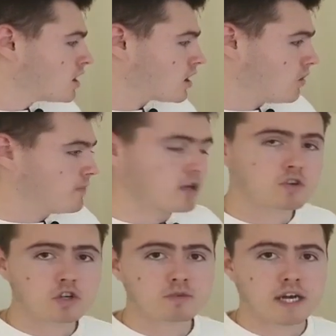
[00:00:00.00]
go on my
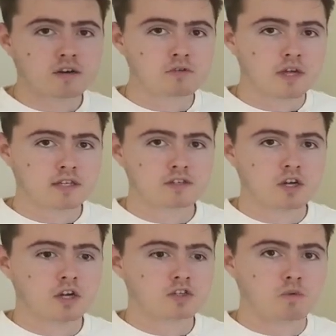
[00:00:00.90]
YouTube channel and
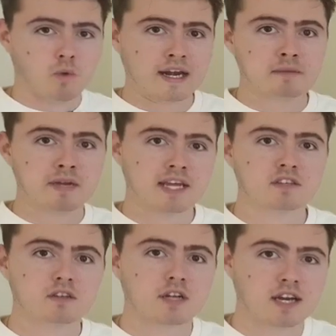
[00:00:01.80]
search William
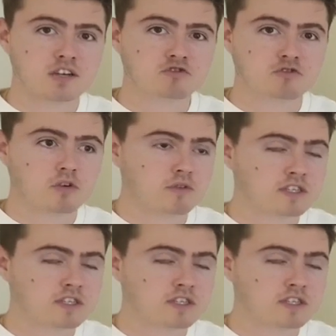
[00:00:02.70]
Dickinson Cholesterol.